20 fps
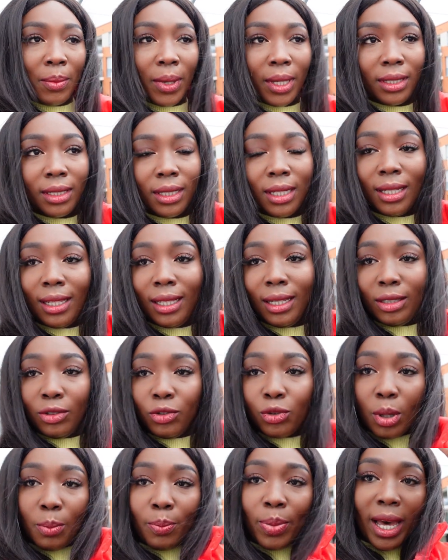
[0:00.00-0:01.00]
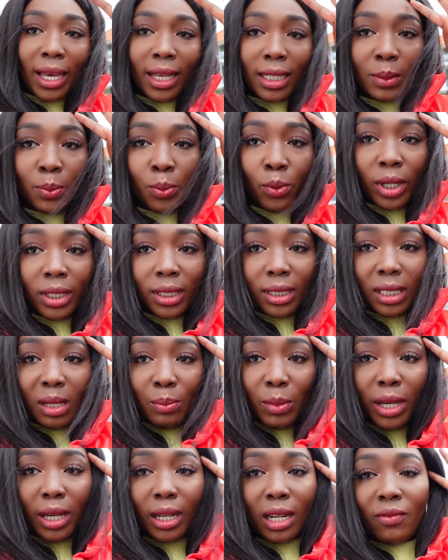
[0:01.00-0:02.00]
basically drop by his presence
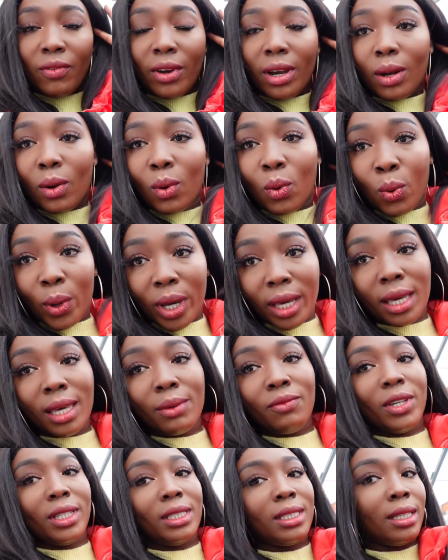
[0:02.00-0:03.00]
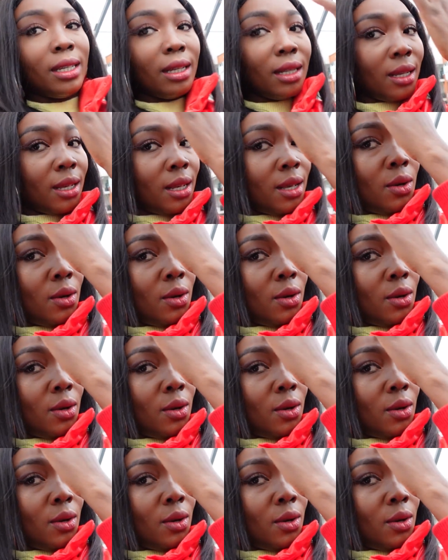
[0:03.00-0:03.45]
and make it a very quick visit.